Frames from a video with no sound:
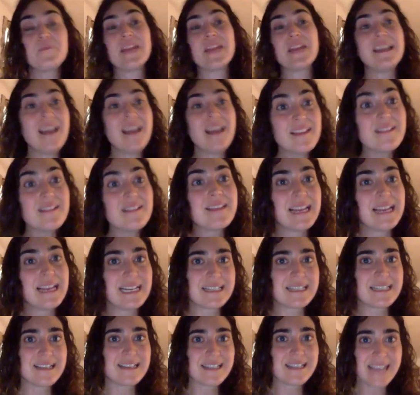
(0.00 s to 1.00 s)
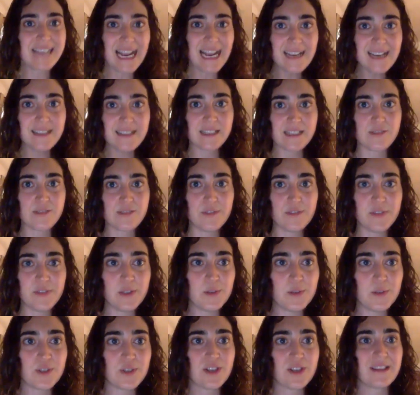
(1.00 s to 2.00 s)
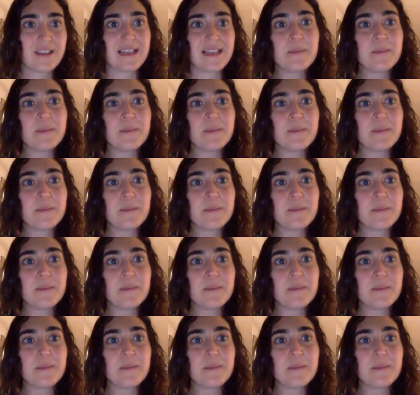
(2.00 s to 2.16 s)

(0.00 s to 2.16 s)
Another thing is the Zionist revolution